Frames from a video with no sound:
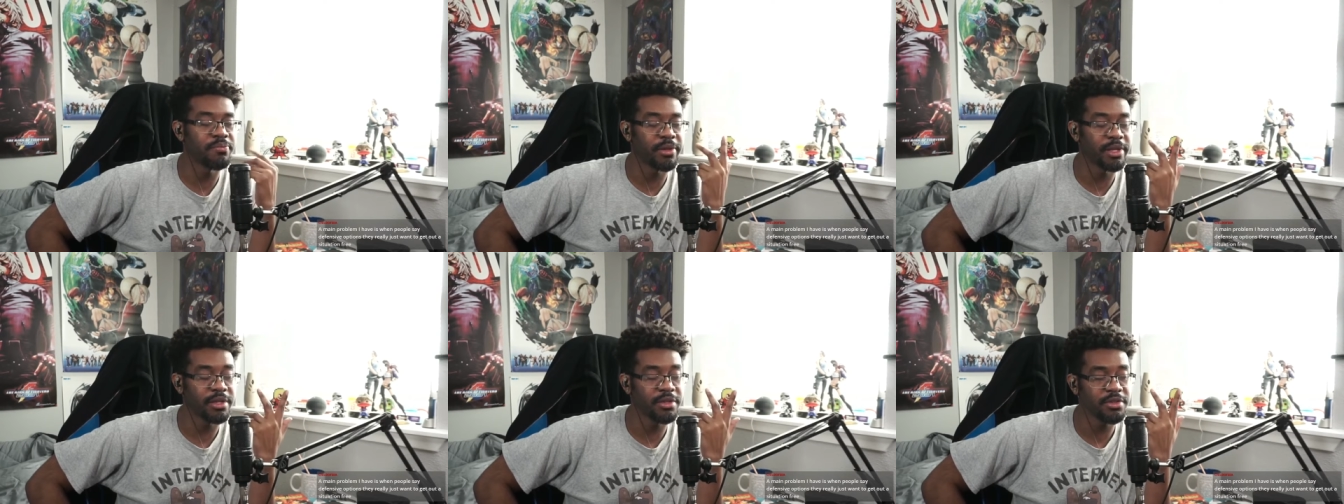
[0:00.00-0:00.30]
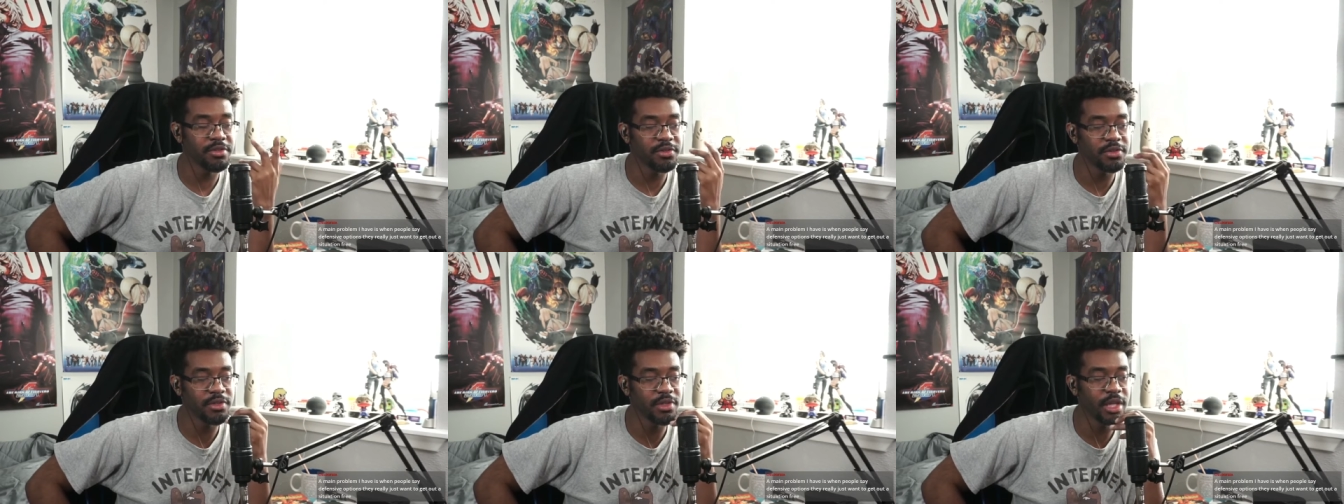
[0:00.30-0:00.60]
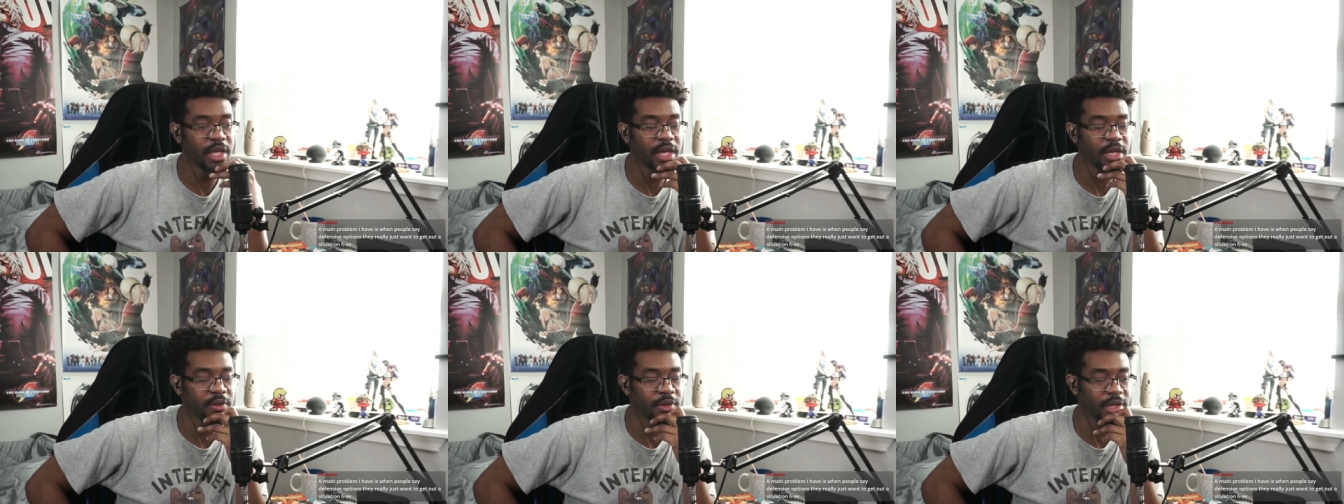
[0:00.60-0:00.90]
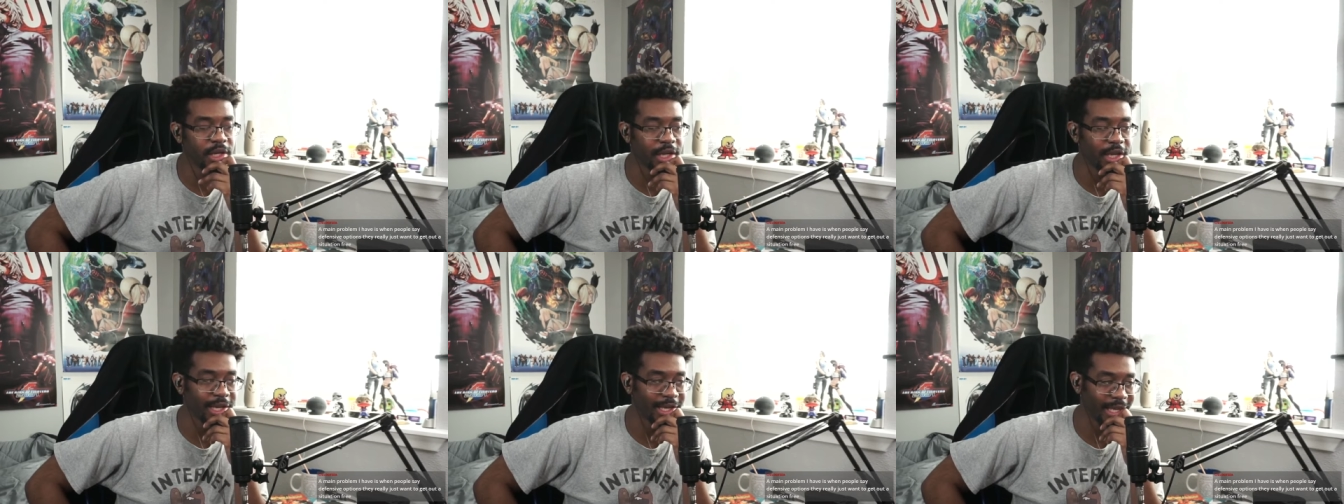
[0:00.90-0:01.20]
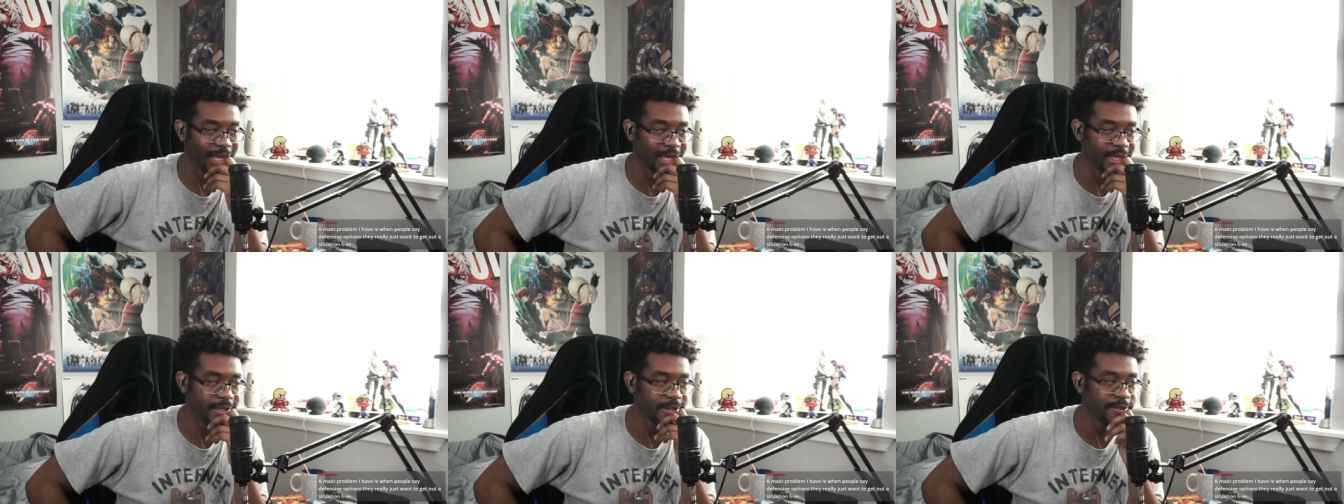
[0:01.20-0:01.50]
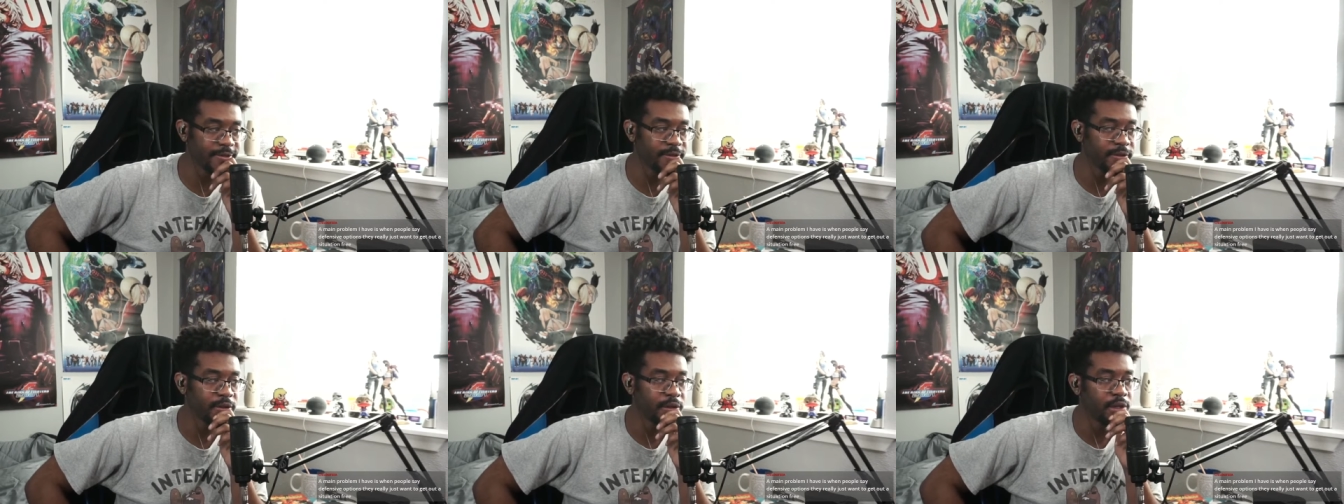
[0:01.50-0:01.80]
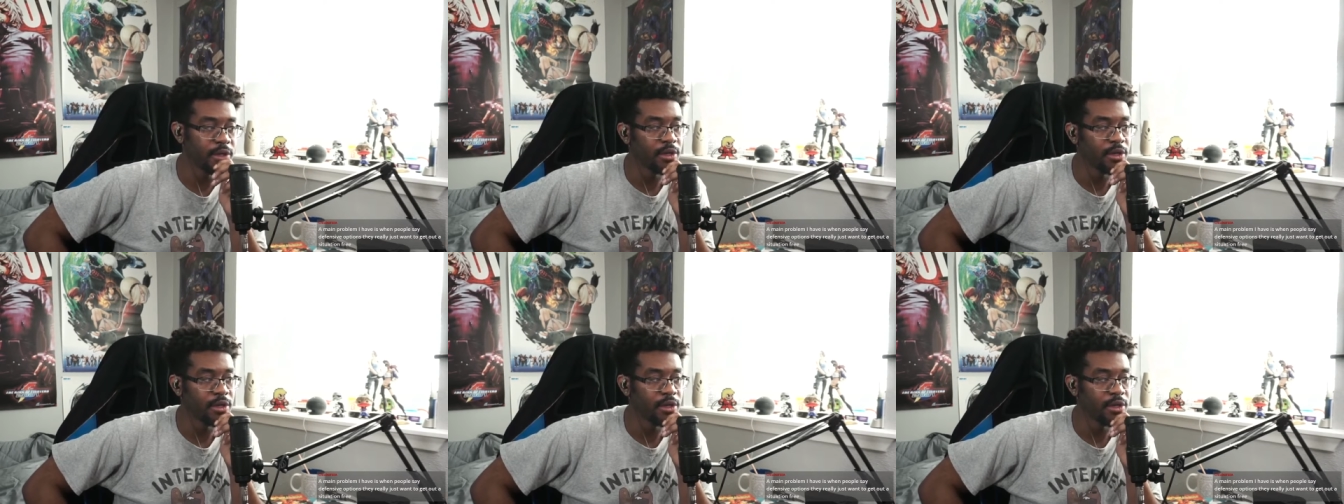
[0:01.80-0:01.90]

players in a lot of in a lot of cases.